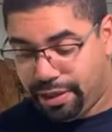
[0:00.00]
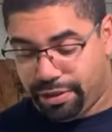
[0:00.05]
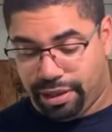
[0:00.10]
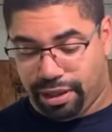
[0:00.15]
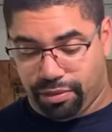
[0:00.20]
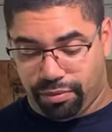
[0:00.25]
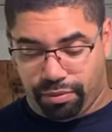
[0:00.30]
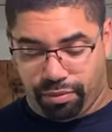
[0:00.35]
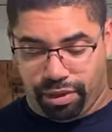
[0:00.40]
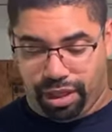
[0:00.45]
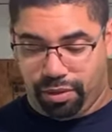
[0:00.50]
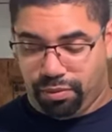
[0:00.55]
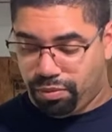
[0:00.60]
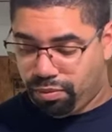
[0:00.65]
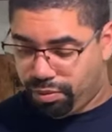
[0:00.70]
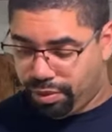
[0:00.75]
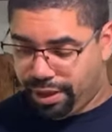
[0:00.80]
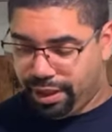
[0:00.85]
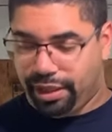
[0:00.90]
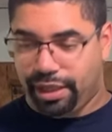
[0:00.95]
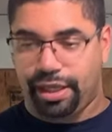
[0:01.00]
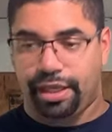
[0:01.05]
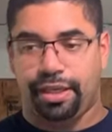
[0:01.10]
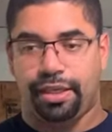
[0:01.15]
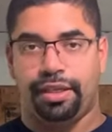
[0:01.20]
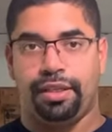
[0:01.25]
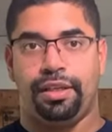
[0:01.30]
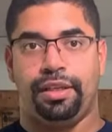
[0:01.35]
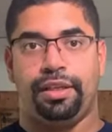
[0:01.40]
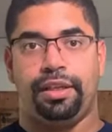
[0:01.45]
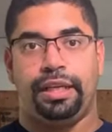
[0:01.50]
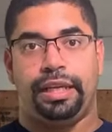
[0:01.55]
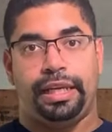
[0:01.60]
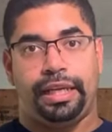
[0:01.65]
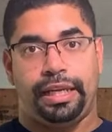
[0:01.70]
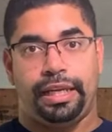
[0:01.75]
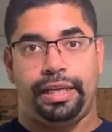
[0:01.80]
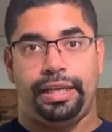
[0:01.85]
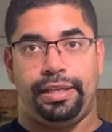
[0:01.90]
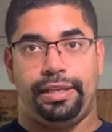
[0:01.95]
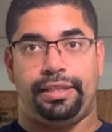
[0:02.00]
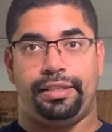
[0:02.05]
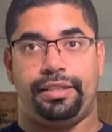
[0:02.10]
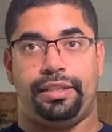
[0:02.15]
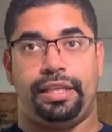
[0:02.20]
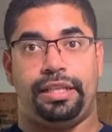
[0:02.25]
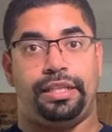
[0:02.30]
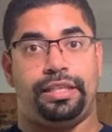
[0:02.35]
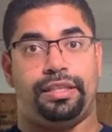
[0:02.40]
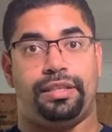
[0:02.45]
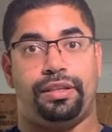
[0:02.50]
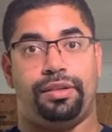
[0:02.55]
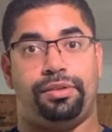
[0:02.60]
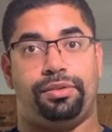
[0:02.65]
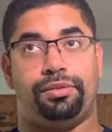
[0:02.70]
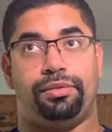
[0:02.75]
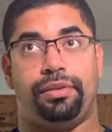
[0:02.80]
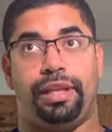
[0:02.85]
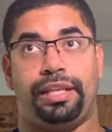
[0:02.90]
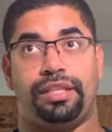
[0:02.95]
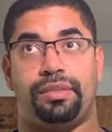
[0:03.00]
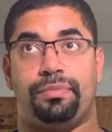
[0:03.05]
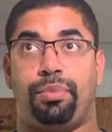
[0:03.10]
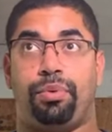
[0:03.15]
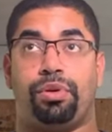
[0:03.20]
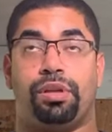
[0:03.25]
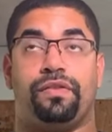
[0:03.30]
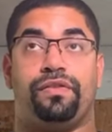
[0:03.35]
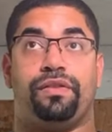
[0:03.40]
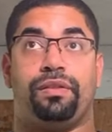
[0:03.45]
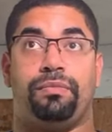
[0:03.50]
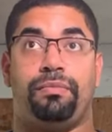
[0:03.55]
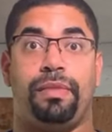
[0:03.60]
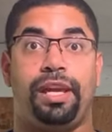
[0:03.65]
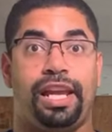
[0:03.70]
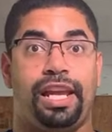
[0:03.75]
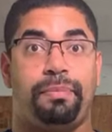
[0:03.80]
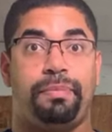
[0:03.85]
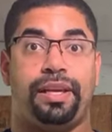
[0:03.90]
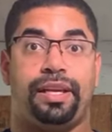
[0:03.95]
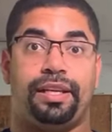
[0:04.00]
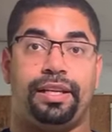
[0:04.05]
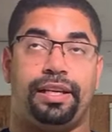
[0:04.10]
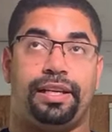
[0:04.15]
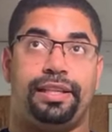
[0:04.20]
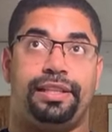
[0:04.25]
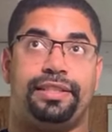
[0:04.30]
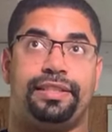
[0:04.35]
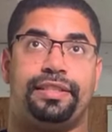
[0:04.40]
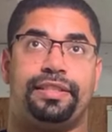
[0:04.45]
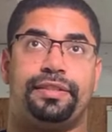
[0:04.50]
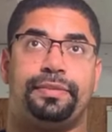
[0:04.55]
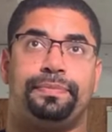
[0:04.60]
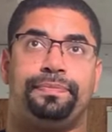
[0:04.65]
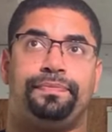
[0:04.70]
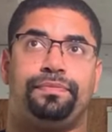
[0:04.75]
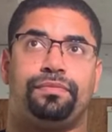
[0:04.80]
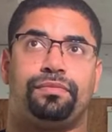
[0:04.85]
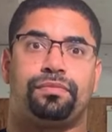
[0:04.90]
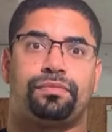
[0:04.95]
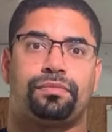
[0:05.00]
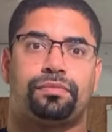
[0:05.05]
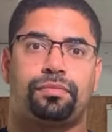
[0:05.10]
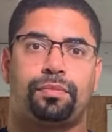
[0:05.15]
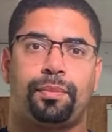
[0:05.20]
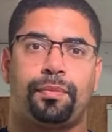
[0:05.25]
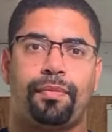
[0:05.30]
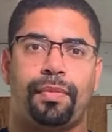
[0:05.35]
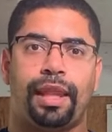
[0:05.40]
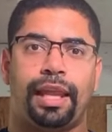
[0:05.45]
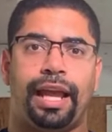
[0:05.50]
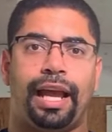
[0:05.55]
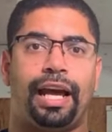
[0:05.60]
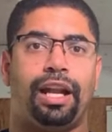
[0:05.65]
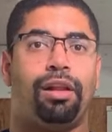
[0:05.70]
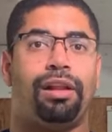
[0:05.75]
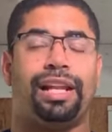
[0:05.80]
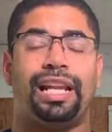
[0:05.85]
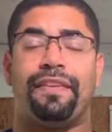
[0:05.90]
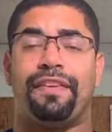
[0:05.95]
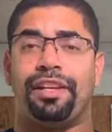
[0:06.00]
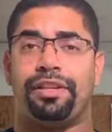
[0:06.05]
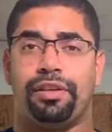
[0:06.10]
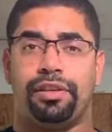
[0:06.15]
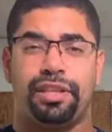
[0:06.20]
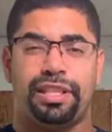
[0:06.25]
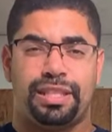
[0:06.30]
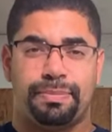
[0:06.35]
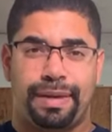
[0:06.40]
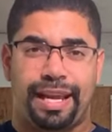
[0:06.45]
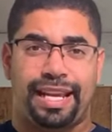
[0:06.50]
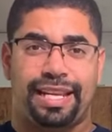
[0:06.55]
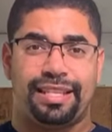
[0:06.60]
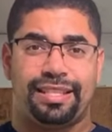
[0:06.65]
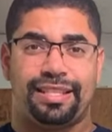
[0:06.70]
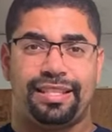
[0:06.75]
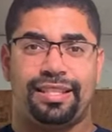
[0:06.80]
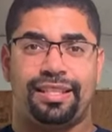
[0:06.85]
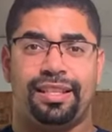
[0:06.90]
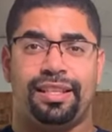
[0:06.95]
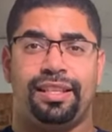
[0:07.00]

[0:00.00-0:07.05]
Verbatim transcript: It, it really is. And so that's important for me because I don't like having a dirty space.